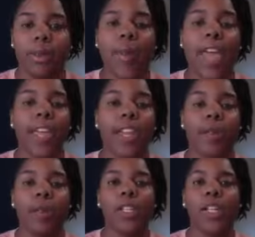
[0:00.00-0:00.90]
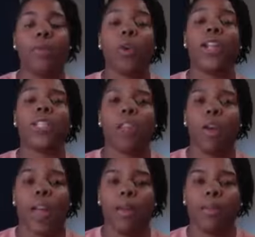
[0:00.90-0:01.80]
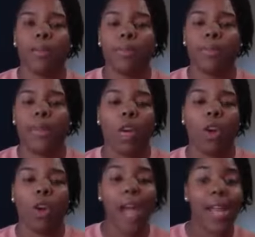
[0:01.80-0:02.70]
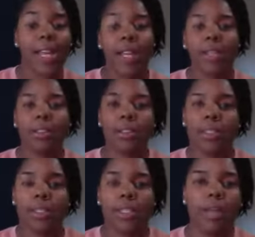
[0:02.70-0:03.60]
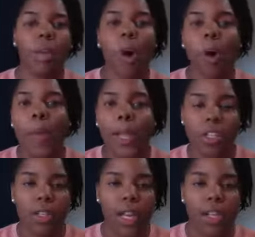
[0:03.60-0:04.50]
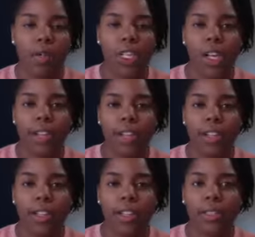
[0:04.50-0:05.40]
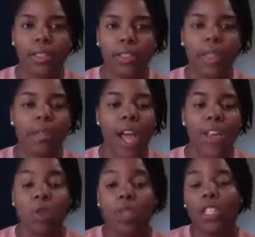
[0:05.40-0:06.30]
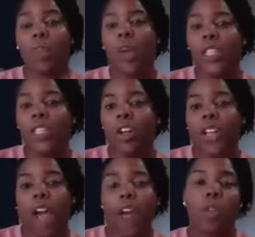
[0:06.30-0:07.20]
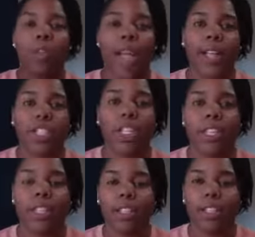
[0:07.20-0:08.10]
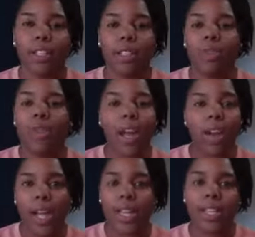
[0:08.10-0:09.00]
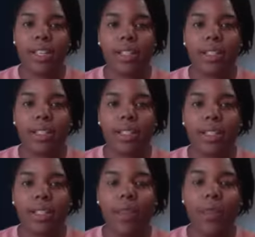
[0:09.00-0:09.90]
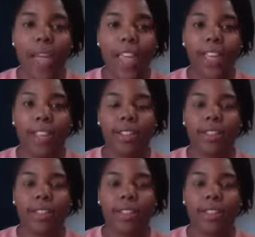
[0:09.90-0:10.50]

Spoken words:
faking it for Instagram, grinding some old picture that you took? So now you took the picture and now you back chilling. You're not grinding, you faking,